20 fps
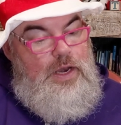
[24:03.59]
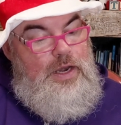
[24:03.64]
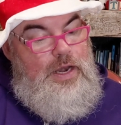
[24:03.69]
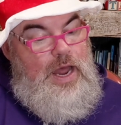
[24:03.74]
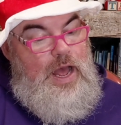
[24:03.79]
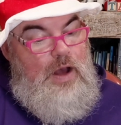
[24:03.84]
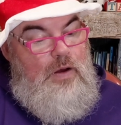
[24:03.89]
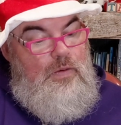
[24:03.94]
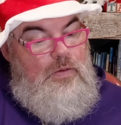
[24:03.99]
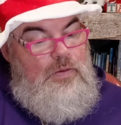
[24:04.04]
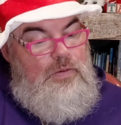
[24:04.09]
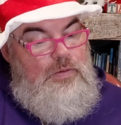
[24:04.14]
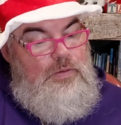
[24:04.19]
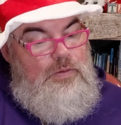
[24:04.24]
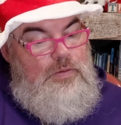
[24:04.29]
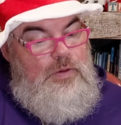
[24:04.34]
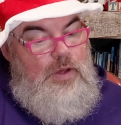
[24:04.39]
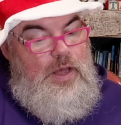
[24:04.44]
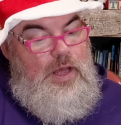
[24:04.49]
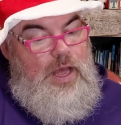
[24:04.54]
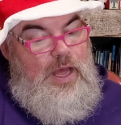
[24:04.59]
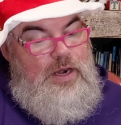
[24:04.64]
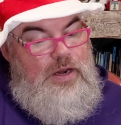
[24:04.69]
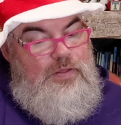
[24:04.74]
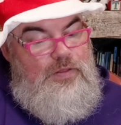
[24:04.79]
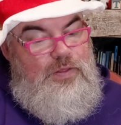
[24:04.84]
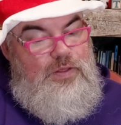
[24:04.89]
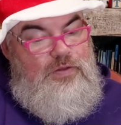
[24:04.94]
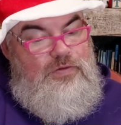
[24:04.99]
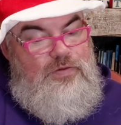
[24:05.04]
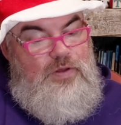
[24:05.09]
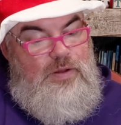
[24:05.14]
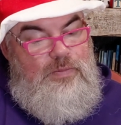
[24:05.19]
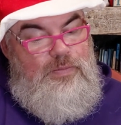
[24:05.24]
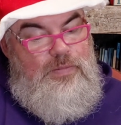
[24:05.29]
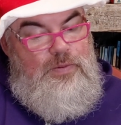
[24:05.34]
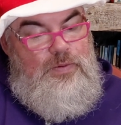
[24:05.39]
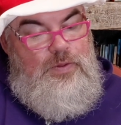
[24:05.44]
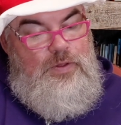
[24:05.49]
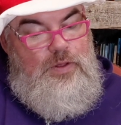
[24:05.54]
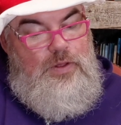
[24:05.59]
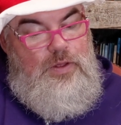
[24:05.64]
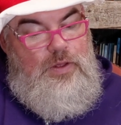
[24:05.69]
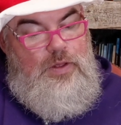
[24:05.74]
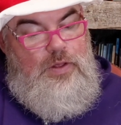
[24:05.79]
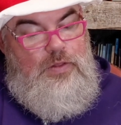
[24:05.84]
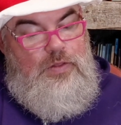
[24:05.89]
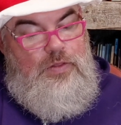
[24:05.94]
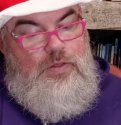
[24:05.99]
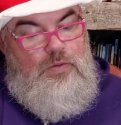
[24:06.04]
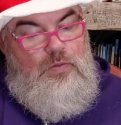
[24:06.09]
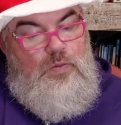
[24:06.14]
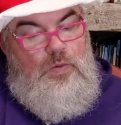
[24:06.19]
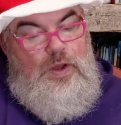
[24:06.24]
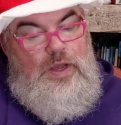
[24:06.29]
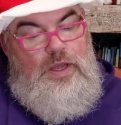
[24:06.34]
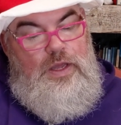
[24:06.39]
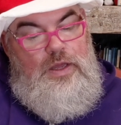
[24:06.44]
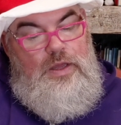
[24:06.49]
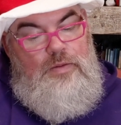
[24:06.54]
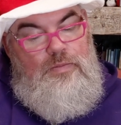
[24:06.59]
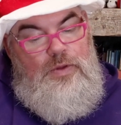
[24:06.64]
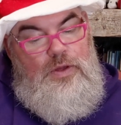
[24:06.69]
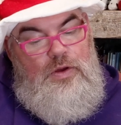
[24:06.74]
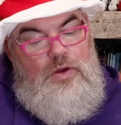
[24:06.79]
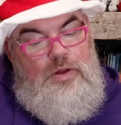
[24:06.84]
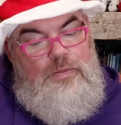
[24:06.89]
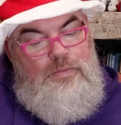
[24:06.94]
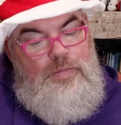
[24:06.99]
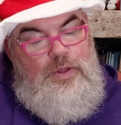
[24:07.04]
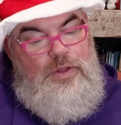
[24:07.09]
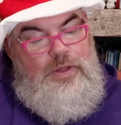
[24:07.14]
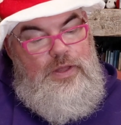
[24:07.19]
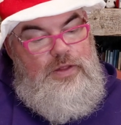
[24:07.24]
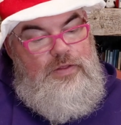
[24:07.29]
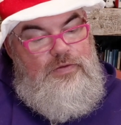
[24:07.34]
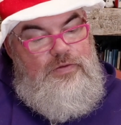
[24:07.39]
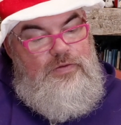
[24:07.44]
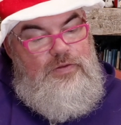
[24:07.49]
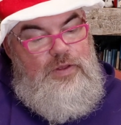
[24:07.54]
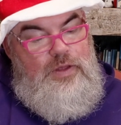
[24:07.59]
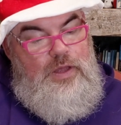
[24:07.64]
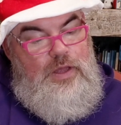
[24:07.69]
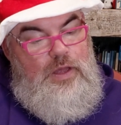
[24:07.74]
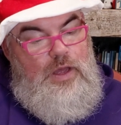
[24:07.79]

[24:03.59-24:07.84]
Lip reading: Now, adding things up, the way beyond billions,